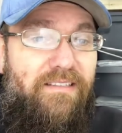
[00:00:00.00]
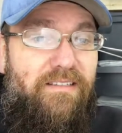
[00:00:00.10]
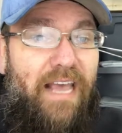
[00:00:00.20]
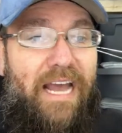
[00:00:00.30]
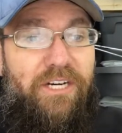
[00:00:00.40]

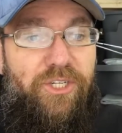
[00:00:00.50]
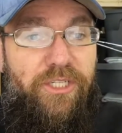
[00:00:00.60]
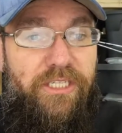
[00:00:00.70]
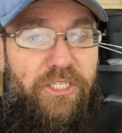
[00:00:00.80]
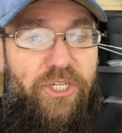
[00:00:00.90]
is
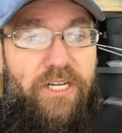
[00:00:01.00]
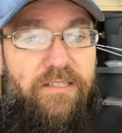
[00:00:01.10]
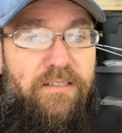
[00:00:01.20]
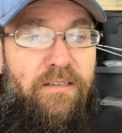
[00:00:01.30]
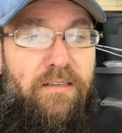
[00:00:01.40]
actually
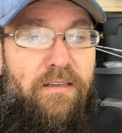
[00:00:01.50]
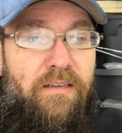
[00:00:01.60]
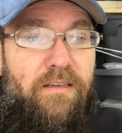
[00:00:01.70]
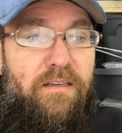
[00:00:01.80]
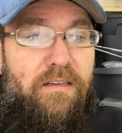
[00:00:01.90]
just
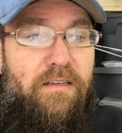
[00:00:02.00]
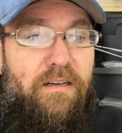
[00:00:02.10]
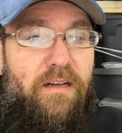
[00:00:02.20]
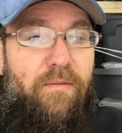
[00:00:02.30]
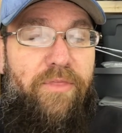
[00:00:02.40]

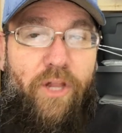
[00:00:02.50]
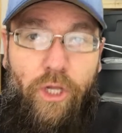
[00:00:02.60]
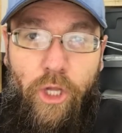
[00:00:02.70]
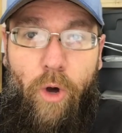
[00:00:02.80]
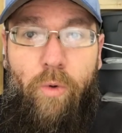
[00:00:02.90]
the
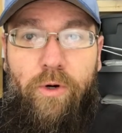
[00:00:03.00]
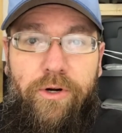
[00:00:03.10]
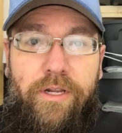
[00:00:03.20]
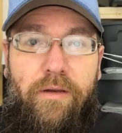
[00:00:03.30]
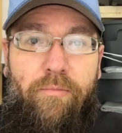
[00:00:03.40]

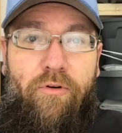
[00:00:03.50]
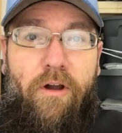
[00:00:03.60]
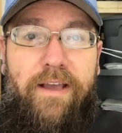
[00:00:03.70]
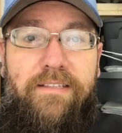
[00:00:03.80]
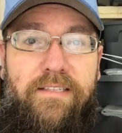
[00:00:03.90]
lowered
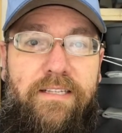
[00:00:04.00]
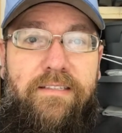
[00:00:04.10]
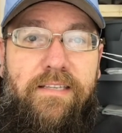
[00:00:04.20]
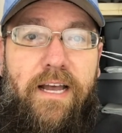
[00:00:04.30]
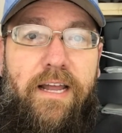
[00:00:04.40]
price
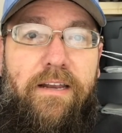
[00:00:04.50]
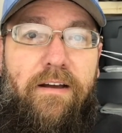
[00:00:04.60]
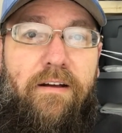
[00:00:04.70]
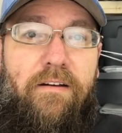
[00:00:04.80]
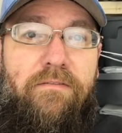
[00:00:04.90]
inside
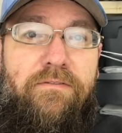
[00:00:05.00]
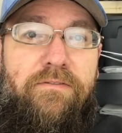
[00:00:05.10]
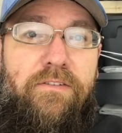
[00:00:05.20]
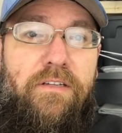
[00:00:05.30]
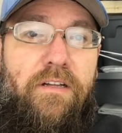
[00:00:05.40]

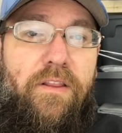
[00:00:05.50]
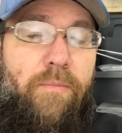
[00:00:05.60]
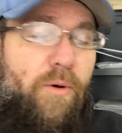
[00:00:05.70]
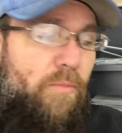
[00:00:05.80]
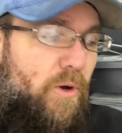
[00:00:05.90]
of the
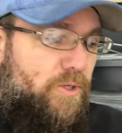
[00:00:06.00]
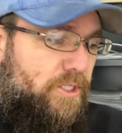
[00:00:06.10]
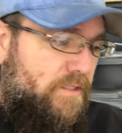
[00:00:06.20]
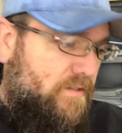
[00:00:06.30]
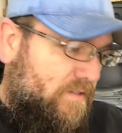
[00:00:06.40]

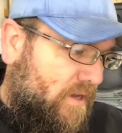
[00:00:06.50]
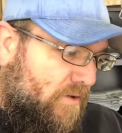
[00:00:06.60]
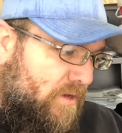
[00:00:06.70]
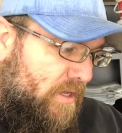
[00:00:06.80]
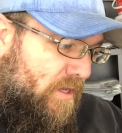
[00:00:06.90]
promotion.
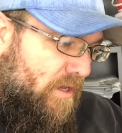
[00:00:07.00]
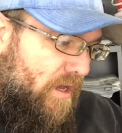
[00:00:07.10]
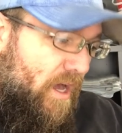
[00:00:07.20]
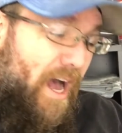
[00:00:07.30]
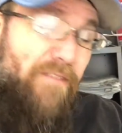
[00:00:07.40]
So
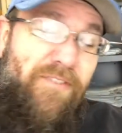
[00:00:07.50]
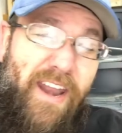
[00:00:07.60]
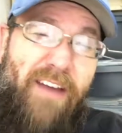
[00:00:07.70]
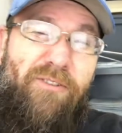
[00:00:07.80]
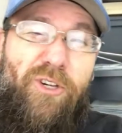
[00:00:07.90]
I've
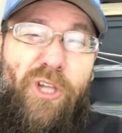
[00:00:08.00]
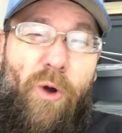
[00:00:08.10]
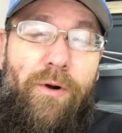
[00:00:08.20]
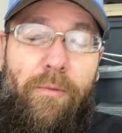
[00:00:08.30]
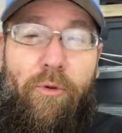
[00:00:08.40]
never
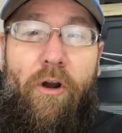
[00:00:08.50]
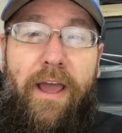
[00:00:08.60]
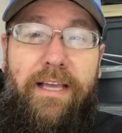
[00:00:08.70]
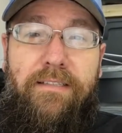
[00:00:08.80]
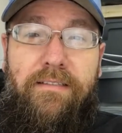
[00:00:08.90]
lowered a
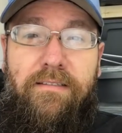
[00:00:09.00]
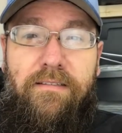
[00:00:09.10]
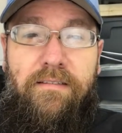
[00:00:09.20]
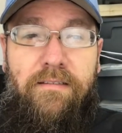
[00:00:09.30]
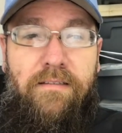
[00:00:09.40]
price